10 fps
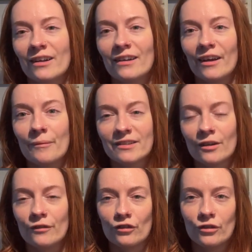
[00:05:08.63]
like
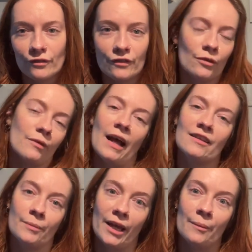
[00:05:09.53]
myself, if you if someone that
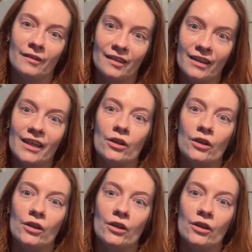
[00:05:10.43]
has P M D D,